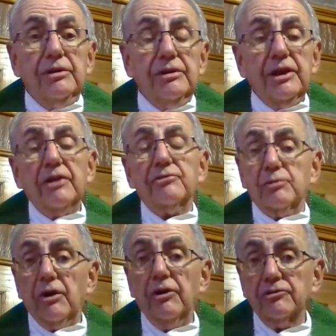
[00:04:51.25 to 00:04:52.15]
Yes,
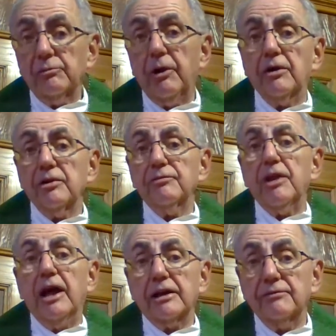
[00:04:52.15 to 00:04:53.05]
we're also part of the
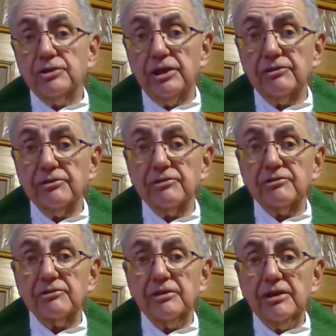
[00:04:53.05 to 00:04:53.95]
flock of Jesus.